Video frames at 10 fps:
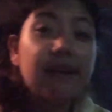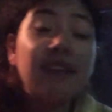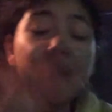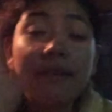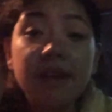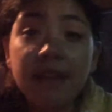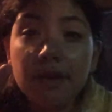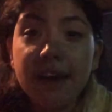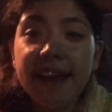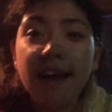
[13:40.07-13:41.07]
was like really
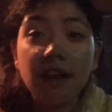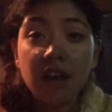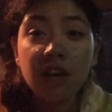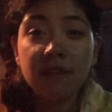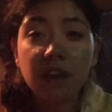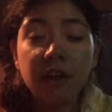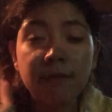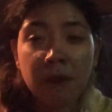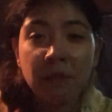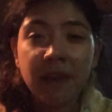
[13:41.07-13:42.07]
quiet. I caught it in video. I'm
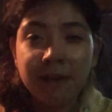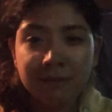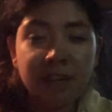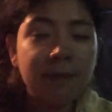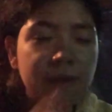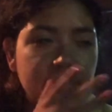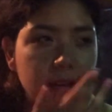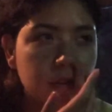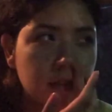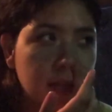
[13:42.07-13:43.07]
about to play the
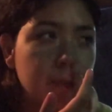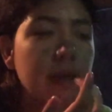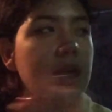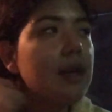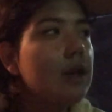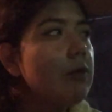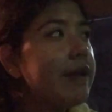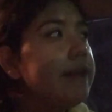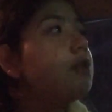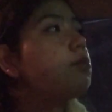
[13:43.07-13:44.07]
clip, but
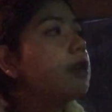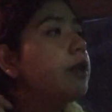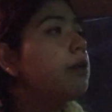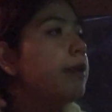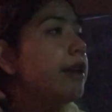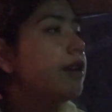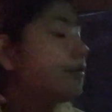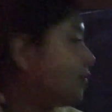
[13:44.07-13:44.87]
it was really weird.